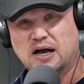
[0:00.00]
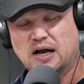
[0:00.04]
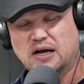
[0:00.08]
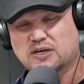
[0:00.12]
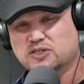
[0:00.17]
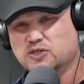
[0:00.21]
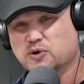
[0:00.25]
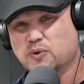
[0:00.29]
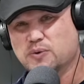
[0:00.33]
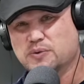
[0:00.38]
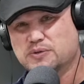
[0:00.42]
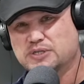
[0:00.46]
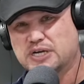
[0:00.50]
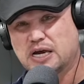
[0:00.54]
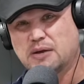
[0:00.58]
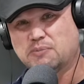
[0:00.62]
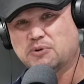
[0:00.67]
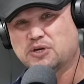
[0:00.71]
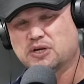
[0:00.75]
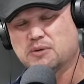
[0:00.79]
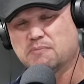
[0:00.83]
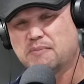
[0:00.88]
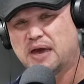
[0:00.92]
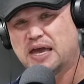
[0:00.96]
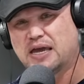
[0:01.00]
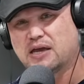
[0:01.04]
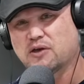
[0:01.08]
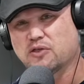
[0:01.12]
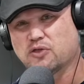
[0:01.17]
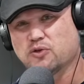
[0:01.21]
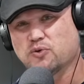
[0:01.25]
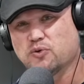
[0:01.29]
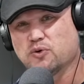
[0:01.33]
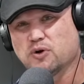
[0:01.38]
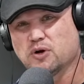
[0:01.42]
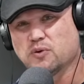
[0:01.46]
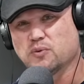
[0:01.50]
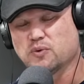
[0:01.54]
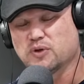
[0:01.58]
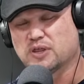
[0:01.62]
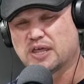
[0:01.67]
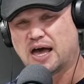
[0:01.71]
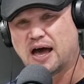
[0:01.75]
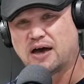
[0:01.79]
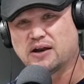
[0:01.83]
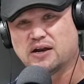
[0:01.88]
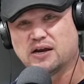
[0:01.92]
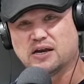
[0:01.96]
So it was able to make it through it
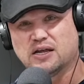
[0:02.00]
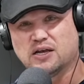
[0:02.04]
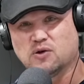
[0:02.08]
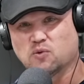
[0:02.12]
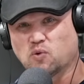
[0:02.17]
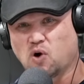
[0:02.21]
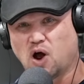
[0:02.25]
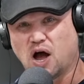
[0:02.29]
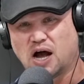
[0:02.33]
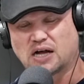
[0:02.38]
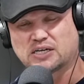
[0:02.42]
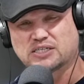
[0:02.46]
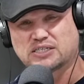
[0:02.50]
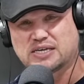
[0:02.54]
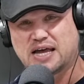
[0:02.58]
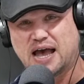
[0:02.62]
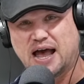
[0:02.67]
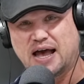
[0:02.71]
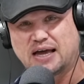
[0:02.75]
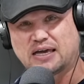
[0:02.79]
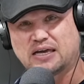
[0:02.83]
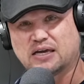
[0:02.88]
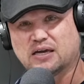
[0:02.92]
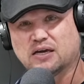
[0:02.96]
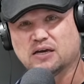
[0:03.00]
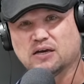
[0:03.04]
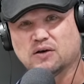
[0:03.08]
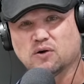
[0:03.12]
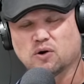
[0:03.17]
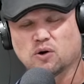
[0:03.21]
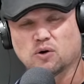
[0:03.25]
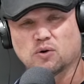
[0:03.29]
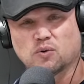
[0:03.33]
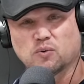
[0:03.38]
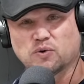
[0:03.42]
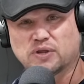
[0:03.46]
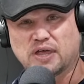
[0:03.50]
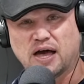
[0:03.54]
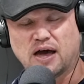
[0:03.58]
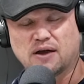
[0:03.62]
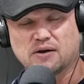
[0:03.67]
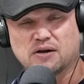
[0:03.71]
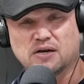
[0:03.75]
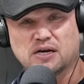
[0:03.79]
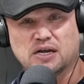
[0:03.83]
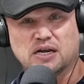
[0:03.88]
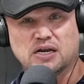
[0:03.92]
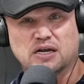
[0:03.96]
without any rock stacking or
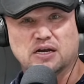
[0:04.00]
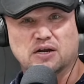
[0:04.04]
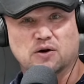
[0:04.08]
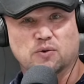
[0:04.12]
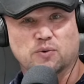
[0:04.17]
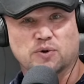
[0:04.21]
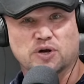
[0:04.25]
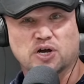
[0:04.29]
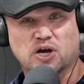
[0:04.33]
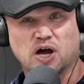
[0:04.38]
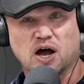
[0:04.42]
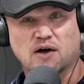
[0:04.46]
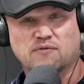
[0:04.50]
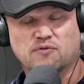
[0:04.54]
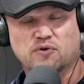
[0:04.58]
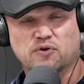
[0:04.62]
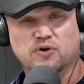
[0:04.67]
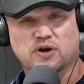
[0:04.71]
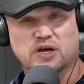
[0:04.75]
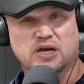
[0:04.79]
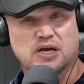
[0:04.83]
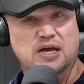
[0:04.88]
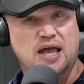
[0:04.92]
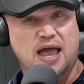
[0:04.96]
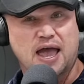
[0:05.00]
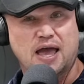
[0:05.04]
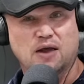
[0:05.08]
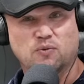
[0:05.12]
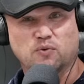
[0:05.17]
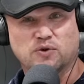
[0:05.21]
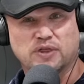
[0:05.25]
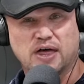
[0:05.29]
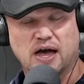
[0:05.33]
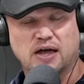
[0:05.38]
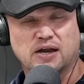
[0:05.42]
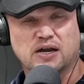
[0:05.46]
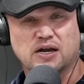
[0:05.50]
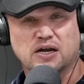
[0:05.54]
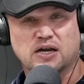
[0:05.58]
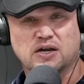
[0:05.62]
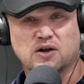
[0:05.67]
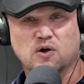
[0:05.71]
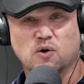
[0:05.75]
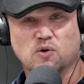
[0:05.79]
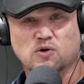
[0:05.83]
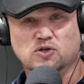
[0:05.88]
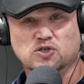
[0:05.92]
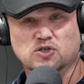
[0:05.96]
without needing a recovery and without any
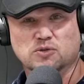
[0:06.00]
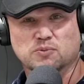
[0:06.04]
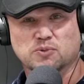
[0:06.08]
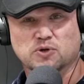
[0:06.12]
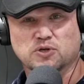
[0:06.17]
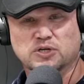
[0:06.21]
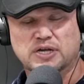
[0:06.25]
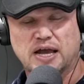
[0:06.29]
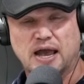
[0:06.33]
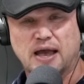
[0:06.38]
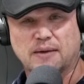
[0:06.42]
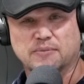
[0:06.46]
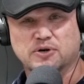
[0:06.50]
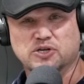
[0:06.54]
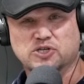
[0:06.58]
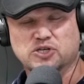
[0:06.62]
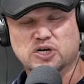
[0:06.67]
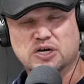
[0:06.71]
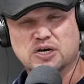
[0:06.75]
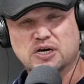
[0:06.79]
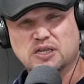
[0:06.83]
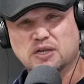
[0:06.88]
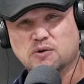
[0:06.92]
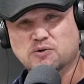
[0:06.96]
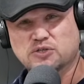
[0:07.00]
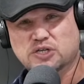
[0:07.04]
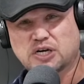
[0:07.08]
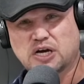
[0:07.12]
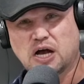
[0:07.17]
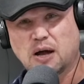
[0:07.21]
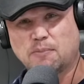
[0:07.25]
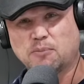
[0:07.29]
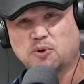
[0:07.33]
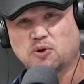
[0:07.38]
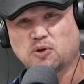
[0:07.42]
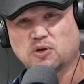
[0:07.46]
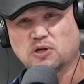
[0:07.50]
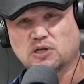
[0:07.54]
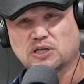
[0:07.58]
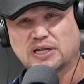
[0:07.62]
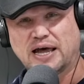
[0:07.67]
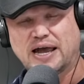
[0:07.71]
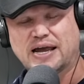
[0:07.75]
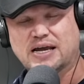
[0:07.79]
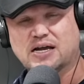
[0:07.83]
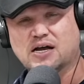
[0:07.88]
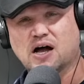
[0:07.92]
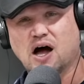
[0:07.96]
noticeable damage. There was a couple
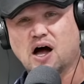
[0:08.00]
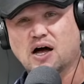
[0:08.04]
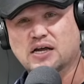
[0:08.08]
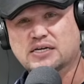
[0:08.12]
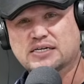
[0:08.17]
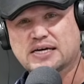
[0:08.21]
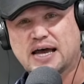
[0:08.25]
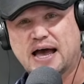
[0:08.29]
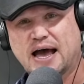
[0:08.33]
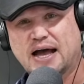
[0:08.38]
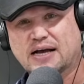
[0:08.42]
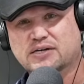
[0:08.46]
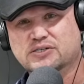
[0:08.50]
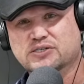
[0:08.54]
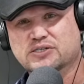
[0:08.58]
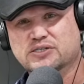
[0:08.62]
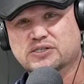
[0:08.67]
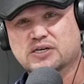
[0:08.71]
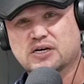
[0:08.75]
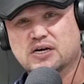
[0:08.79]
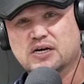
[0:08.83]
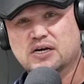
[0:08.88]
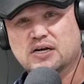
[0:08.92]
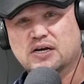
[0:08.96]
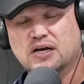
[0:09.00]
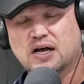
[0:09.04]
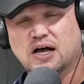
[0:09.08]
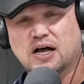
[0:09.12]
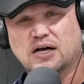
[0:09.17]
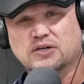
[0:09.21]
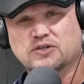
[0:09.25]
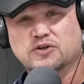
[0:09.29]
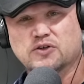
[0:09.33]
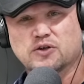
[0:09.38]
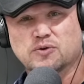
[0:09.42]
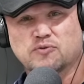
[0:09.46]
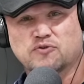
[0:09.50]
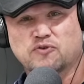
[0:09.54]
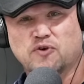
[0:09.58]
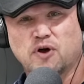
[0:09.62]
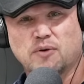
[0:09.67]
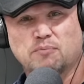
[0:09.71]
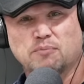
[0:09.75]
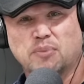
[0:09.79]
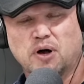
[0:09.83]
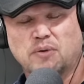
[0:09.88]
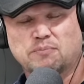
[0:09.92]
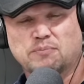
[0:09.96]
light contacts to the
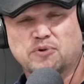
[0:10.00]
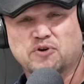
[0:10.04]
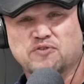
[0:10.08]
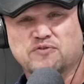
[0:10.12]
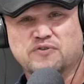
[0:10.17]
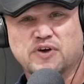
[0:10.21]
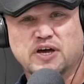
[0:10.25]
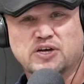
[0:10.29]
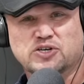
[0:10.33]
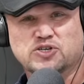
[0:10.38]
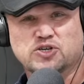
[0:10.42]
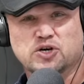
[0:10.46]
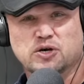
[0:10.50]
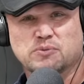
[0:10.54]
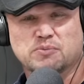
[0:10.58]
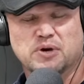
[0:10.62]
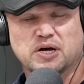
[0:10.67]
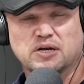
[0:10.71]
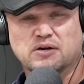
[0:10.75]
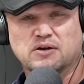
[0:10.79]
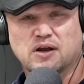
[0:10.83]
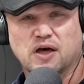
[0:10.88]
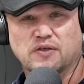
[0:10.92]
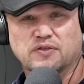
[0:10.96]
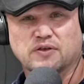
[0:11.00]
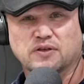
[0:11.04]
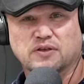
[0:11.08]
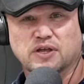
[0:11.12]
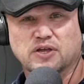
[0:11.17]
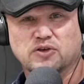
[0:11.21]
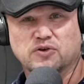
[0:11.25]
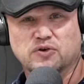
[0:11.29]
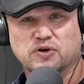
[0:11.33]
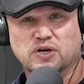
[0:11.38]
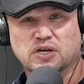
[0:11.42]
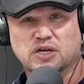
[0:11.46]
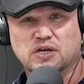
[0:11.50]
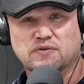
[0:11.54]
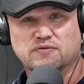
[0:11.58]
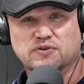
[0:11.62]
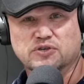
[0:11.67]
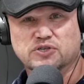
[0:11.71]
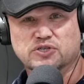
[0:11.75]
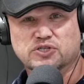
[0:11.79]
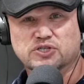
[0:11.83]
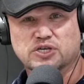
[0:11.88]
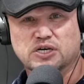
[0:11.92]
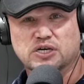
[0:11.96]
front bumper fascia, but nothing that you could
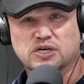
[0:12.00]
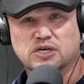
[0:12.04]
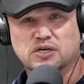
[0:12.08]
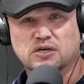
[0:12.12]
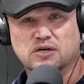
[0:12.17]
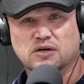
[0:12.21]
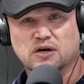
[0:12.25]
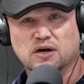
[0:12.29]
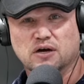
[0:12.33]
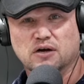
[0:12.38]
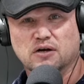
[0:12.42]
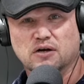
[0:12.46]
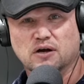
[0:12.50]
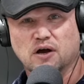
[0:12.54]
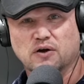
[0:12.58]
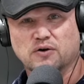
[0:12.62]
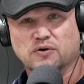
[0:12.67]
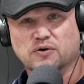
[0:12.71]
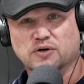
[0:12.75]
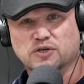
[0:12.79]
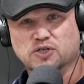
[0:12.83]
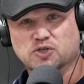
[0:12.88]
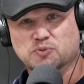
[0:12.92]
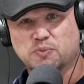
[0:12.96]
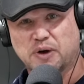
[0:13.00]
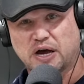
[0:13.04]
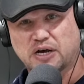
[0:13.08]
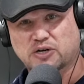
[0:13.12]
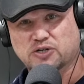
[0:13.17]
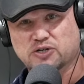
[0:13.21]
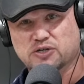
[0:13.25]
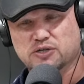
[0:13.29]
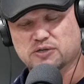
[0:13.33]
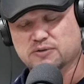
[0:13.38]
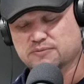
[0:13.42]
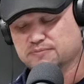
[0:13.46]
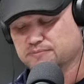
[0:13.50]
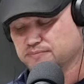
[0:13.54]
even see under inspection.